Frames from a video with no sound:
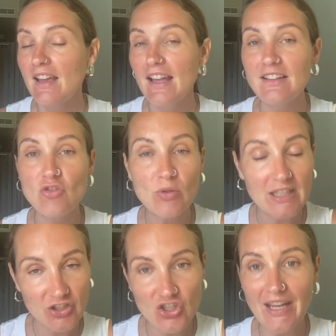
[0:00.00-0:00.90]
and
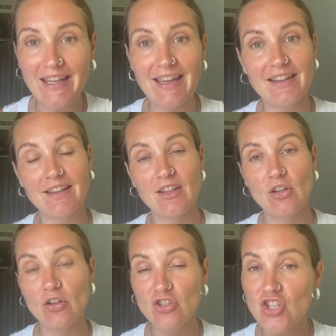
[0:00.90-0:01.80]
really check in
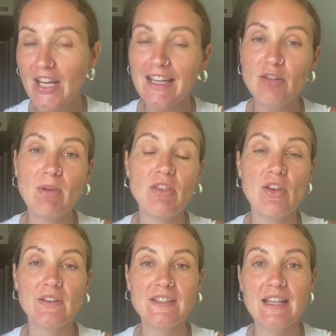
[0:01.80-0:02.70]
with
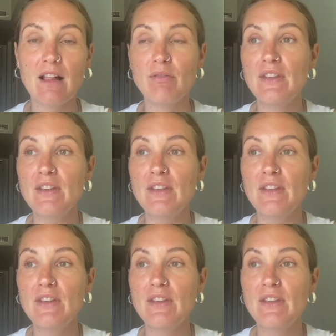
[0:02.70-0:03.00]
yourself.